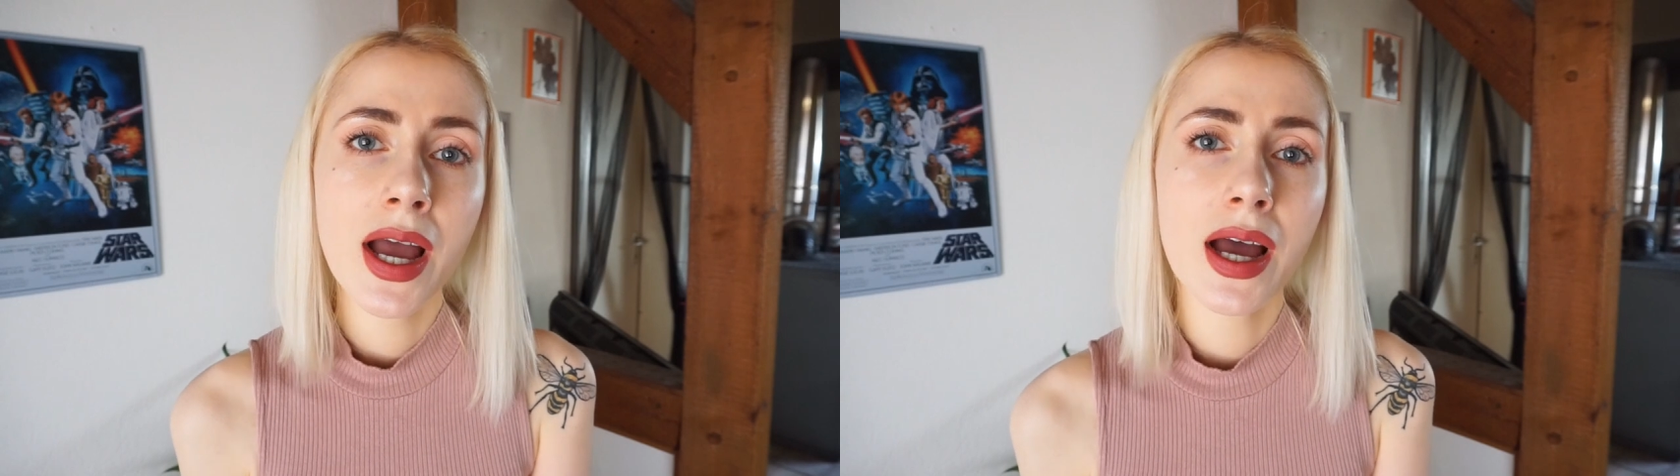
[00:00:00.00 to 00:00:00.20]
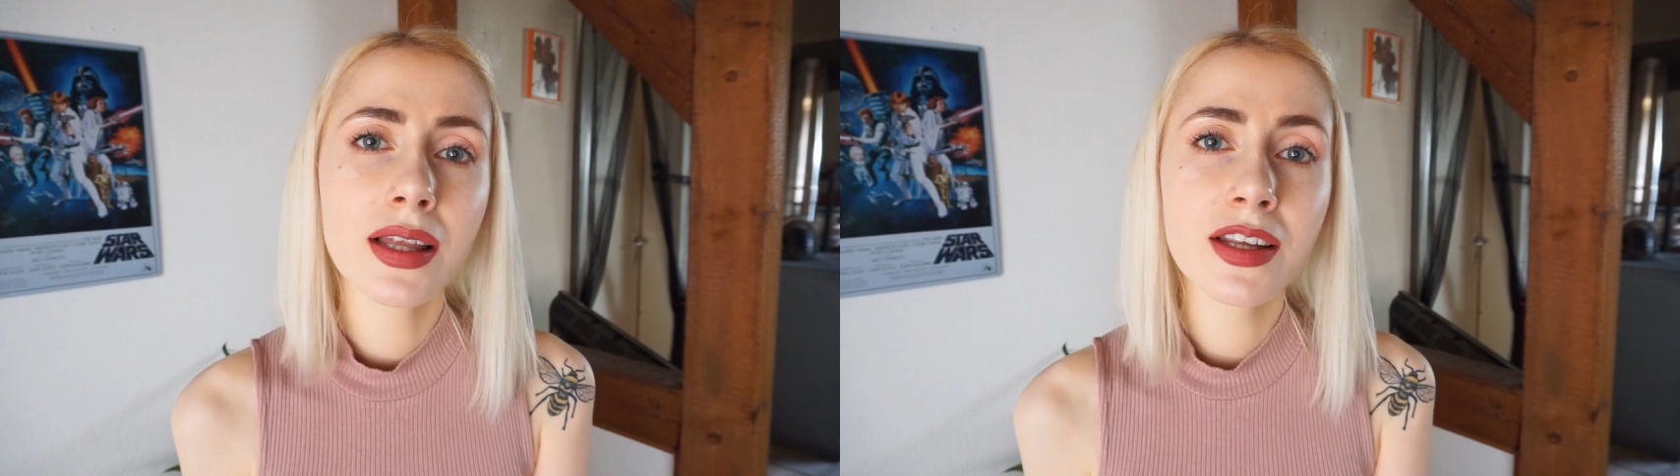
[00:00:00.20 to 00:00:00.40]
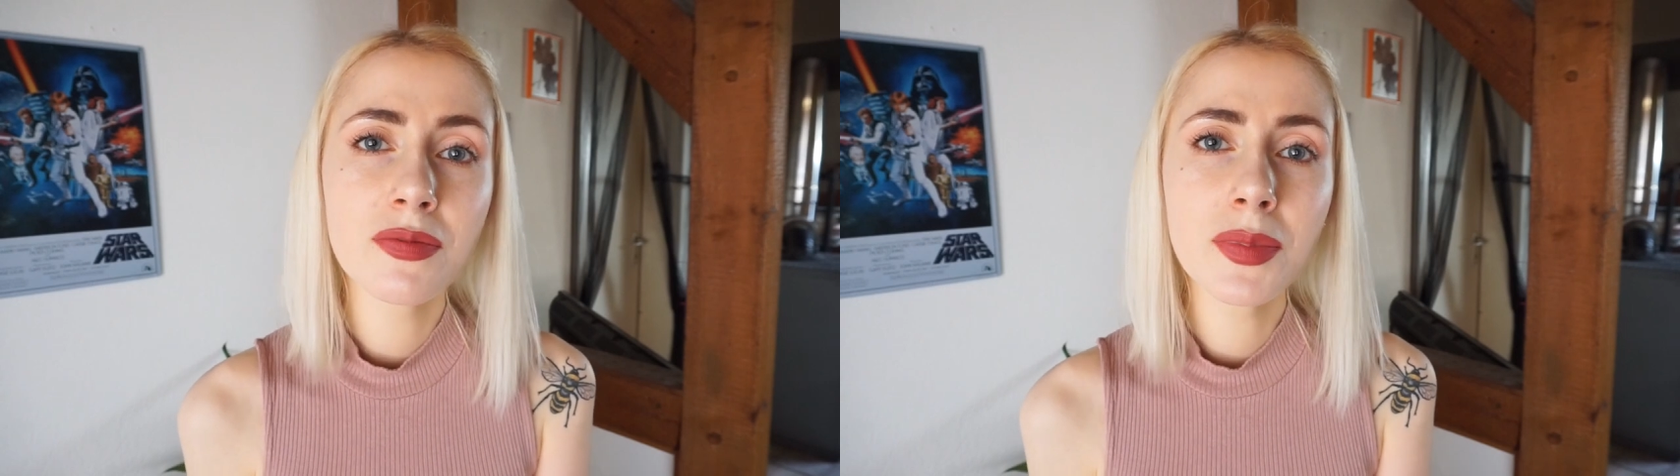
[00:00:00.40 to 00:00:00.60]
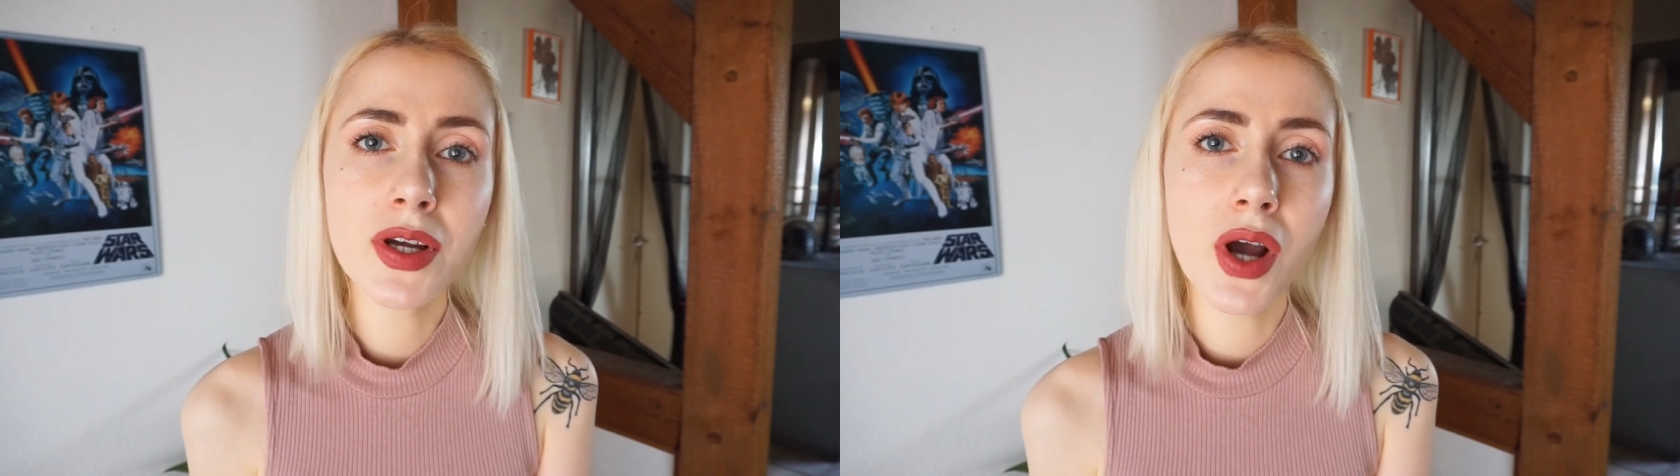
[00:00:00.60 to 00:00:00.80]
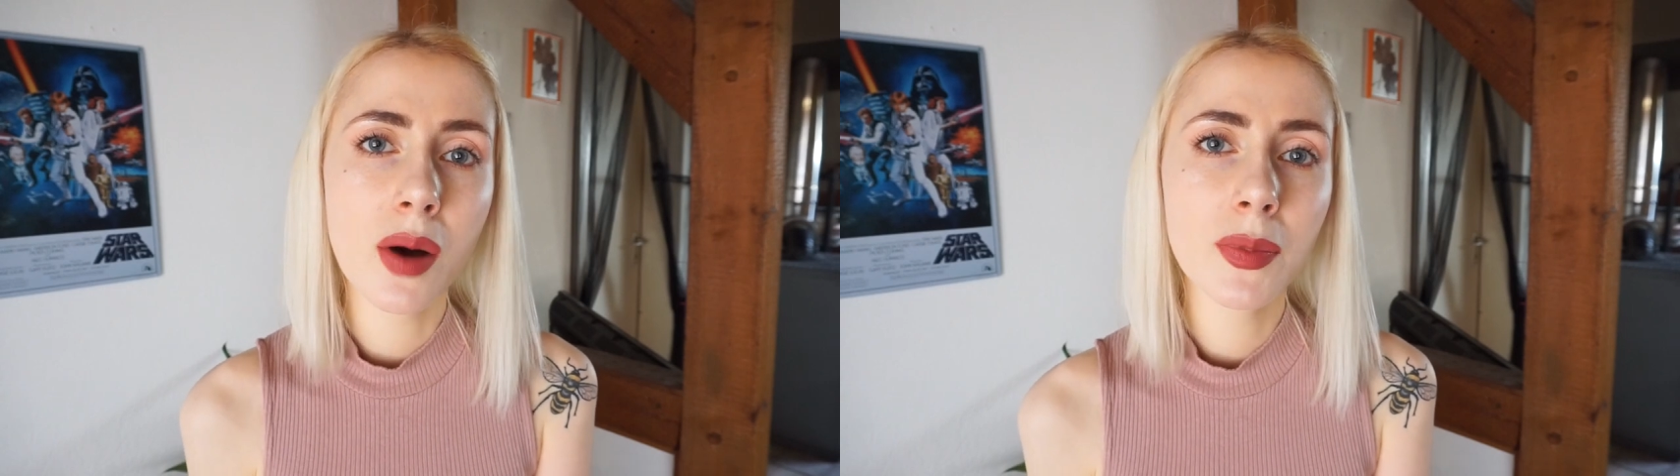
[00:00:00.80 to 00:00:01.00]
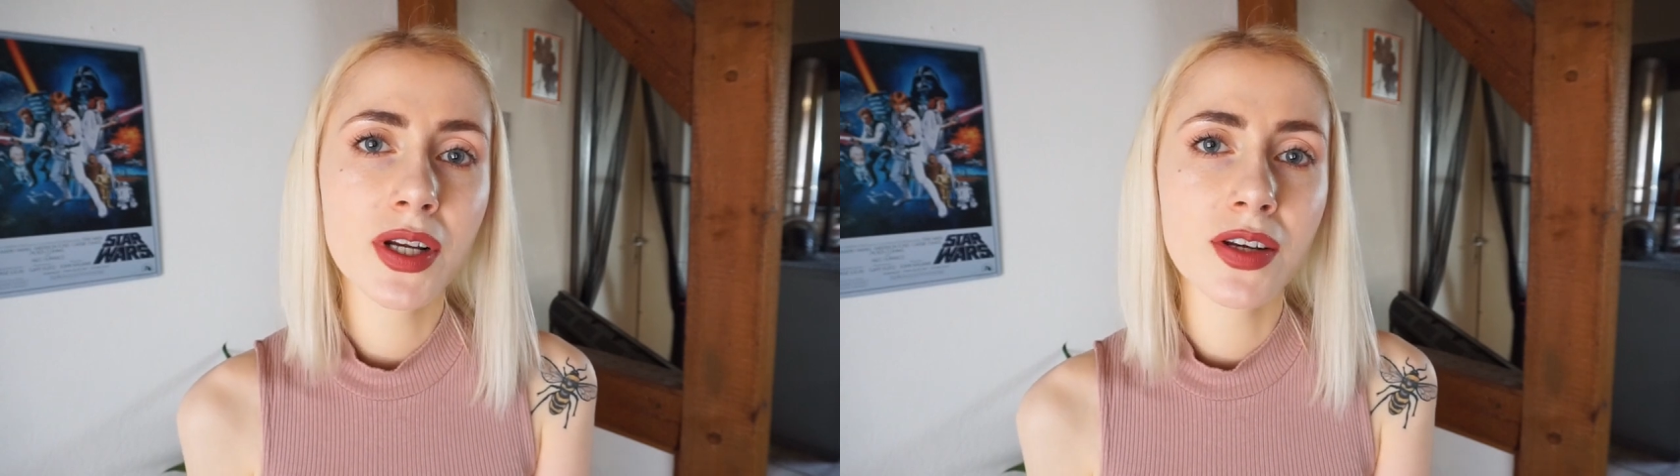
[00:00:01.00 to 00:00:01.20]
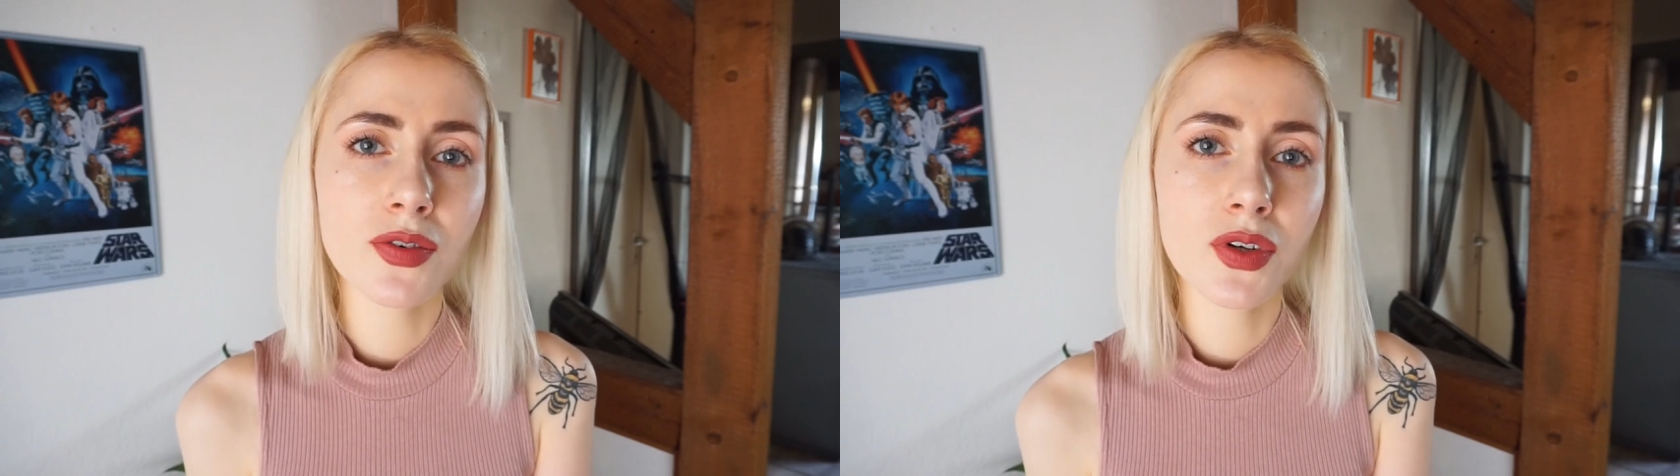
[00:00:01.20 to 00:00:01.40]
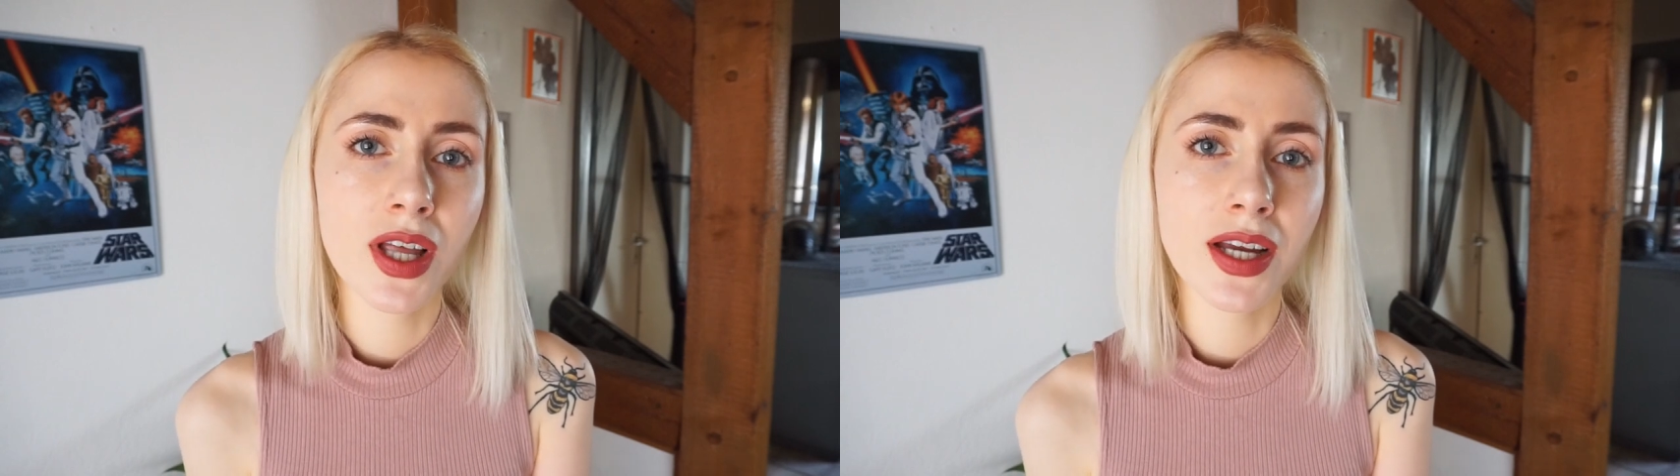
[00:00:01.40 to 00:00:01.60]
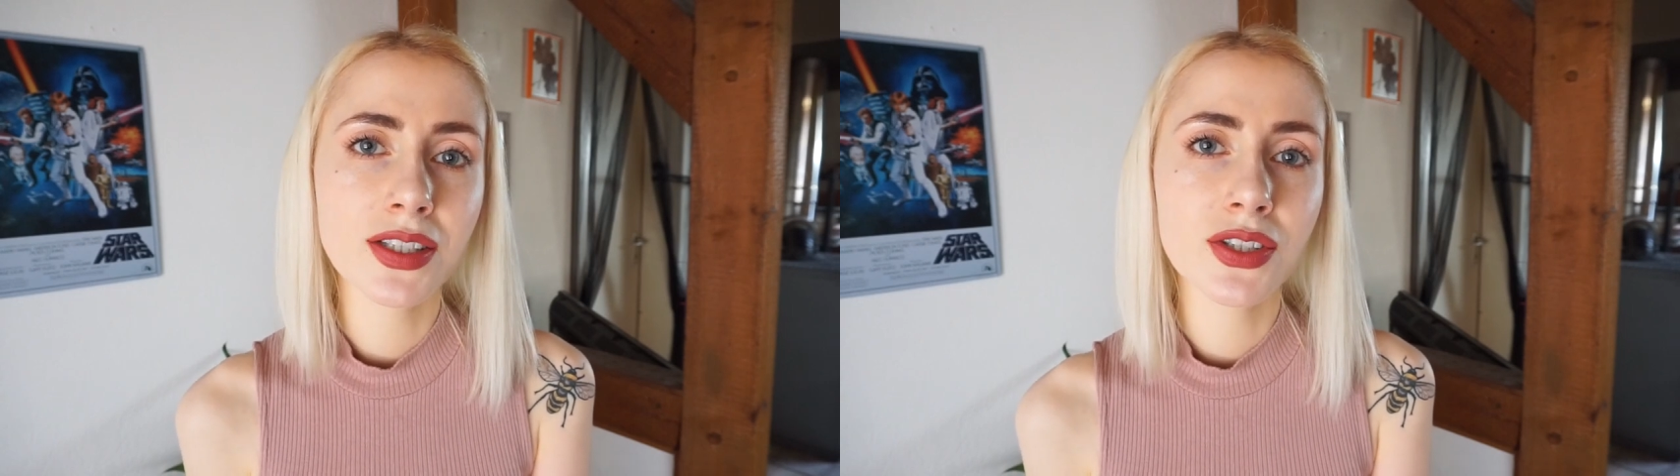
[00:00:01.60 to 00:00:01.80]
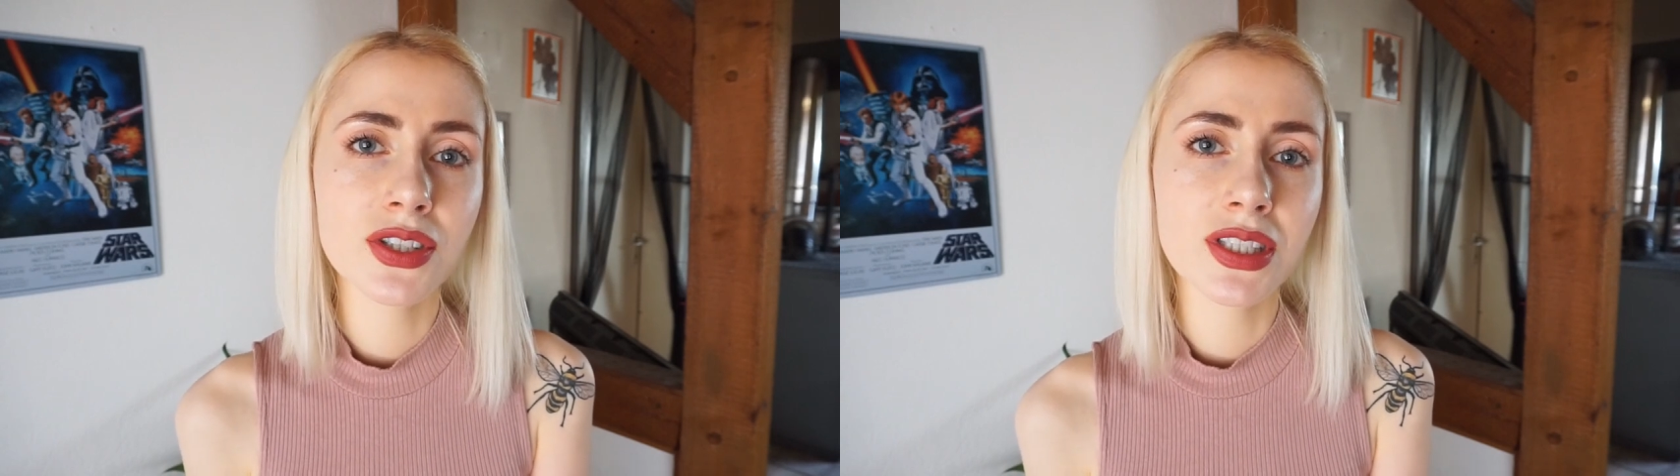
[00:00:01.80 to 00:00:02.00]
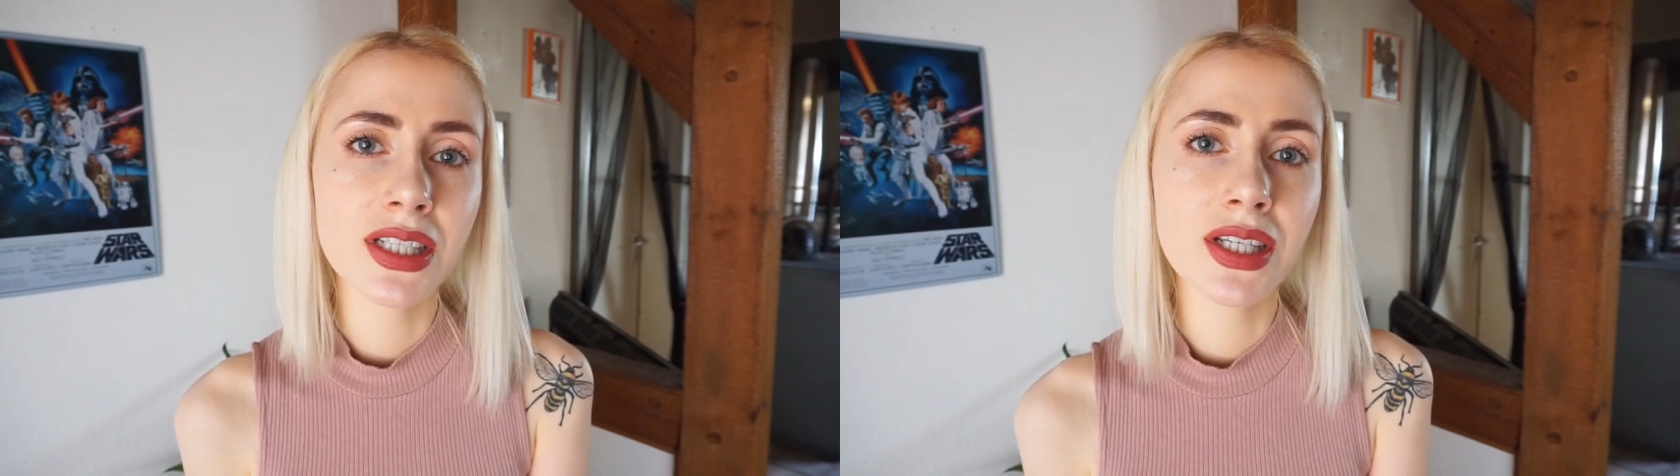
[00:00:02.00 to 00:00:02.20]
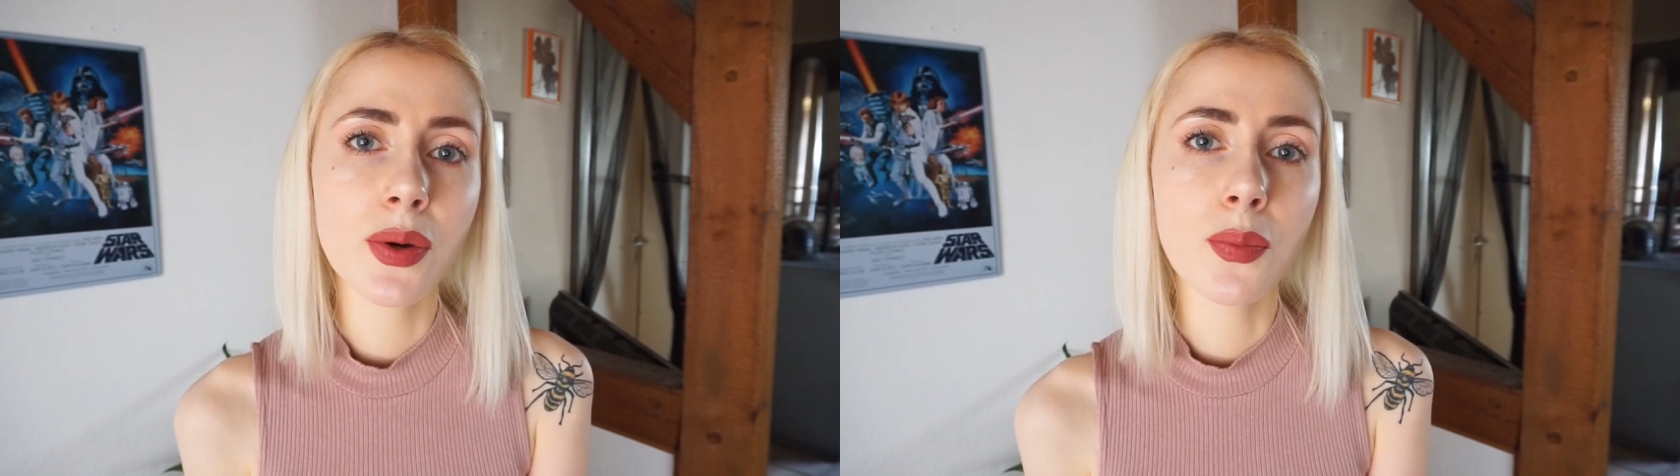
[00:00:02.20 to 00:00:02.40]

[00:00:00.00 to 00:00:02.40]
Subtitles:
and leave me a comment if you'd like to see